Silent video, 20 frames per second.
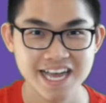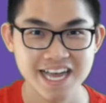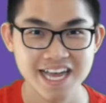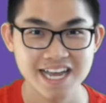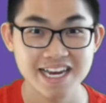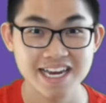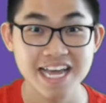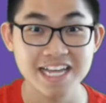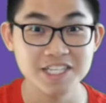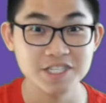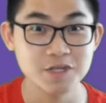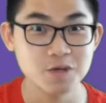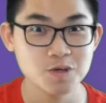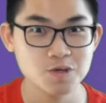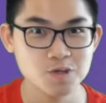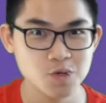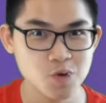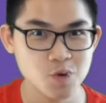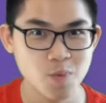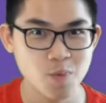Let's do
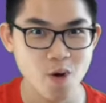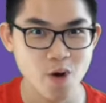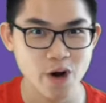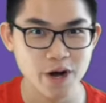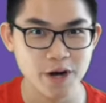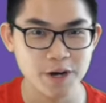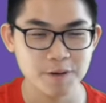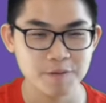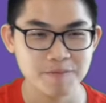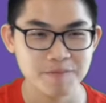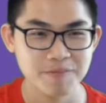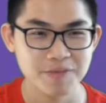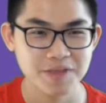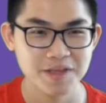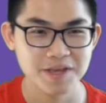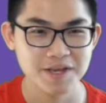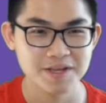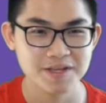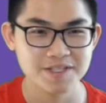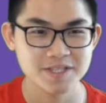2 more.
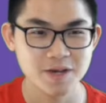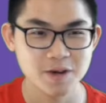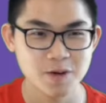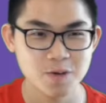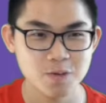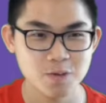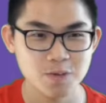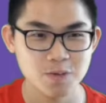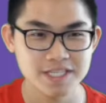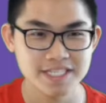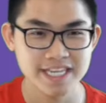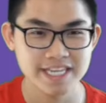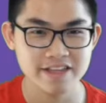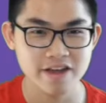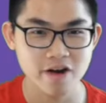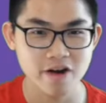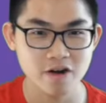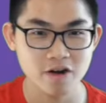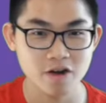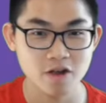So we see there
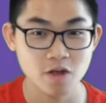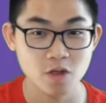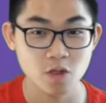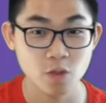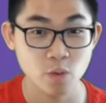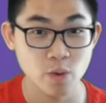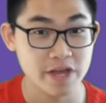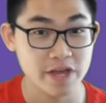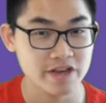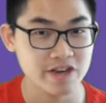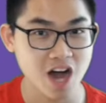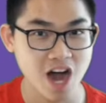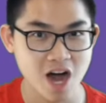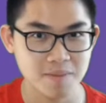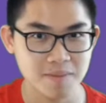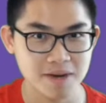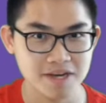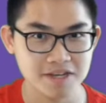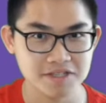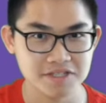are 3
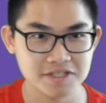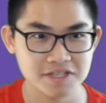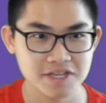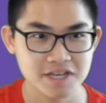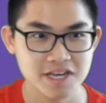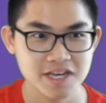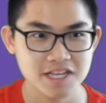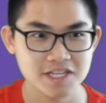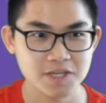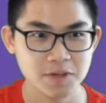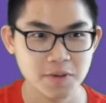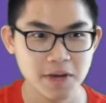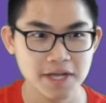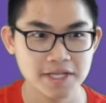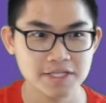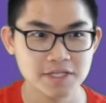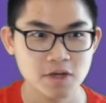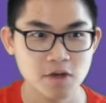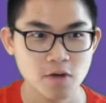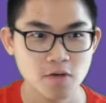commas. So
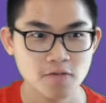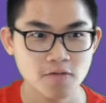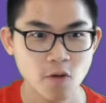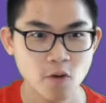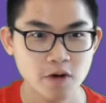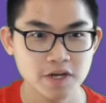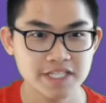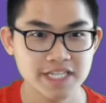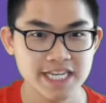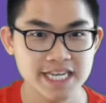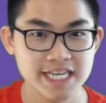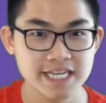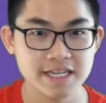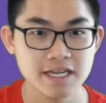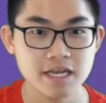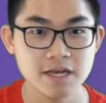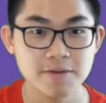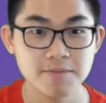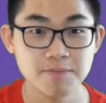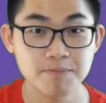it's
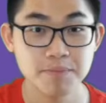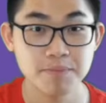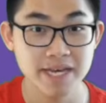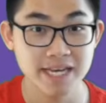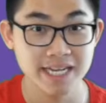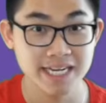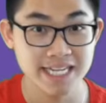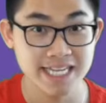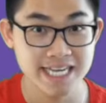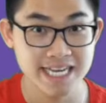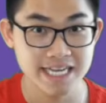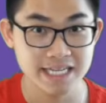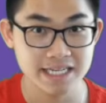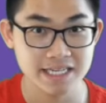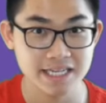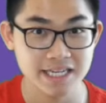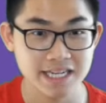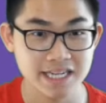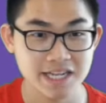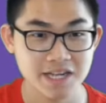14
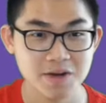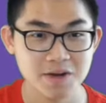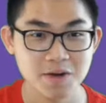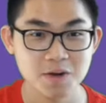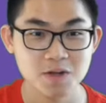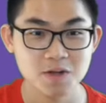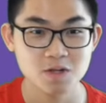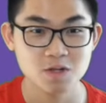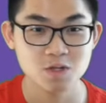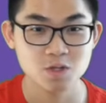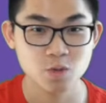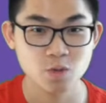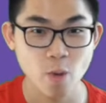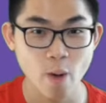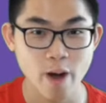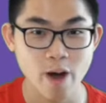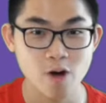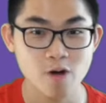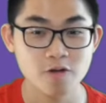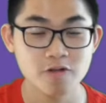billion,
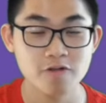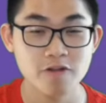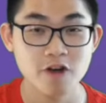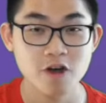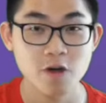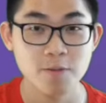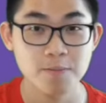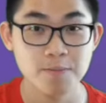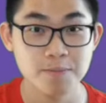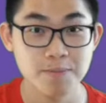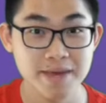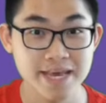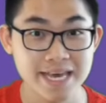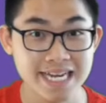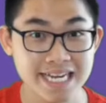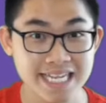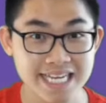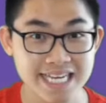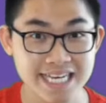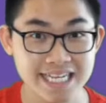12
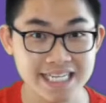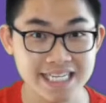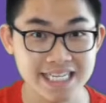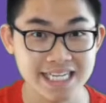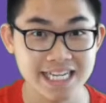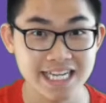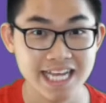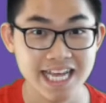million,